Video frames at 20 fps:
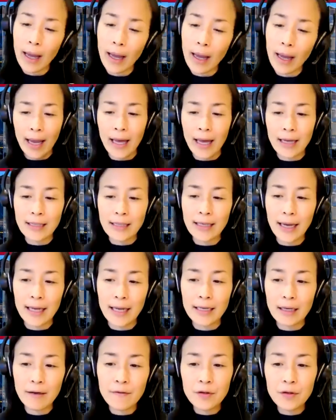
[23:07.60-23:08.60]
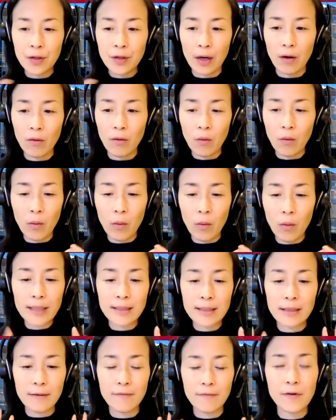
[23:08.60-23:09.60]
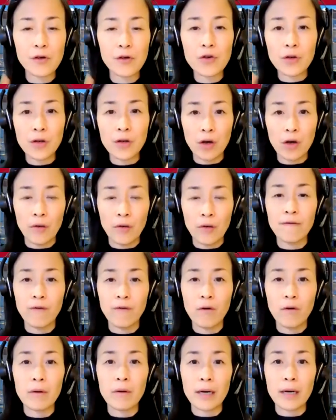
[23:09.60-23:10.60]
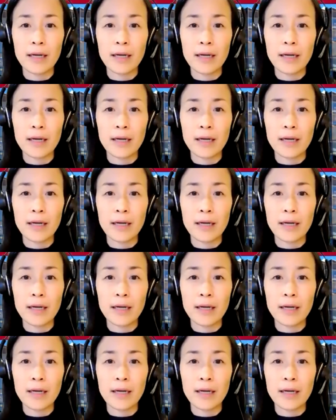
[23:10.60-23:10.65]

And if so, what is the vision going forward?